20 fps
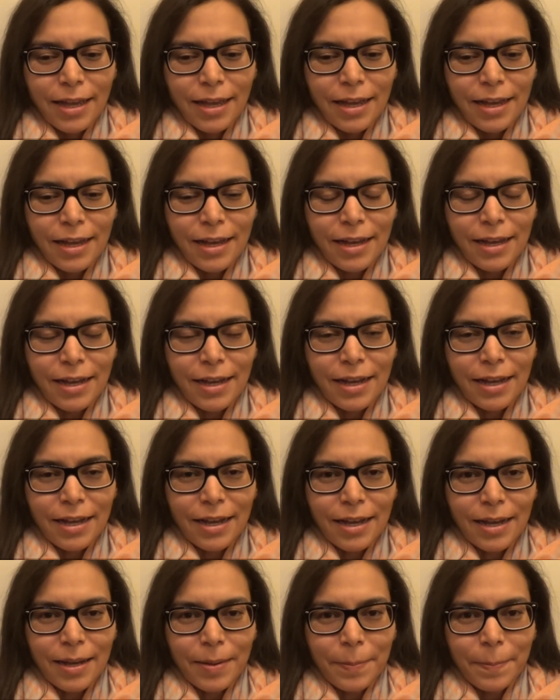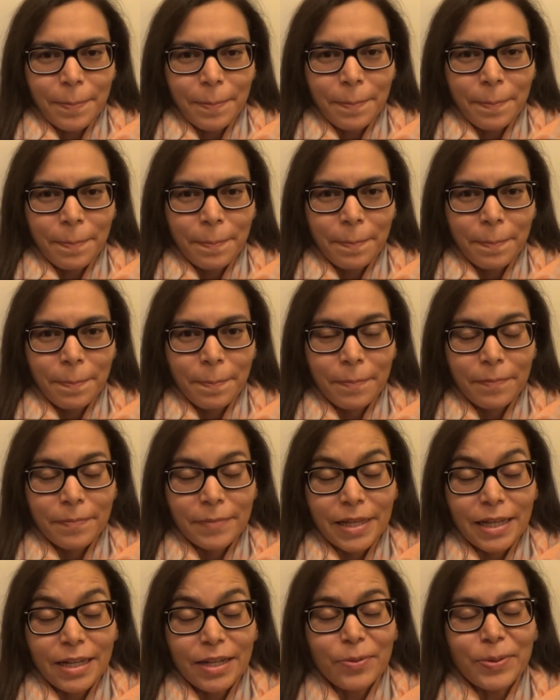um,
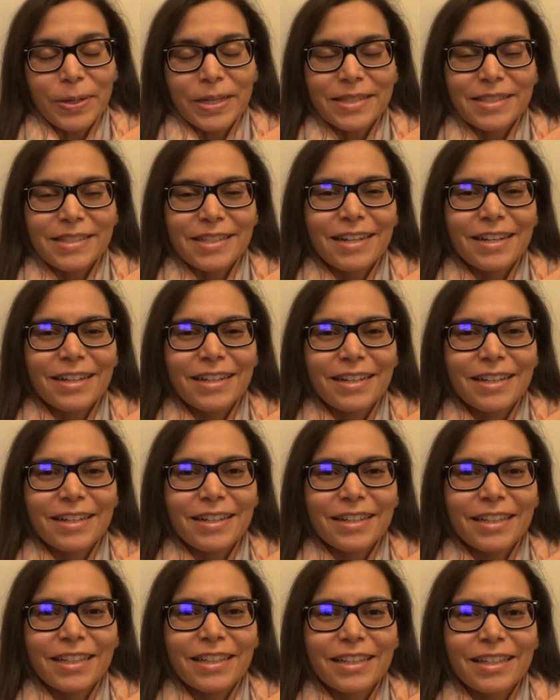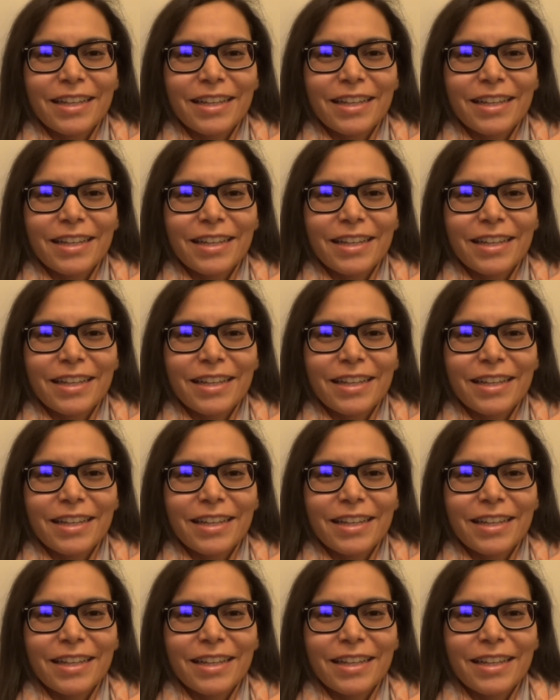anyways uh,